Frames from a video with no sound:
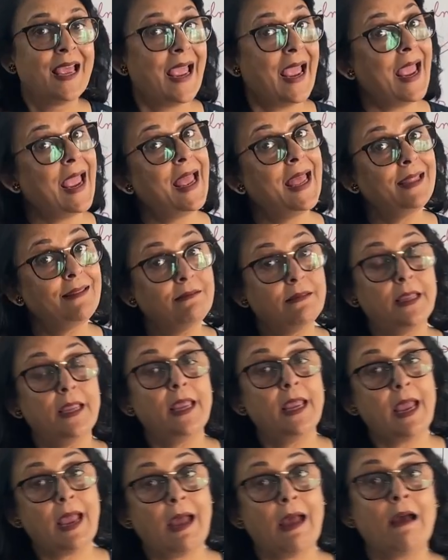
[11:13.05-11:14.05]
and
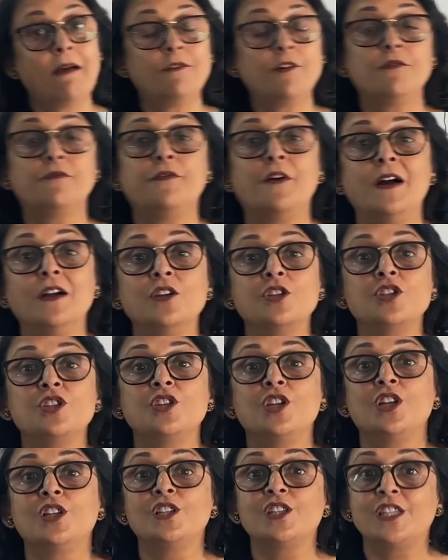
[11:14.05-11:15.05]
they have a
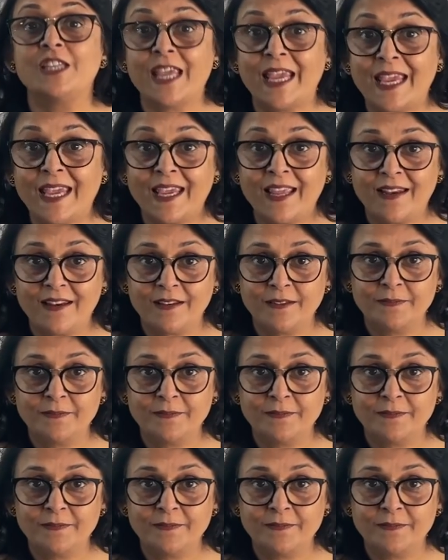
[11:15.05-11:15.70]
functional tail.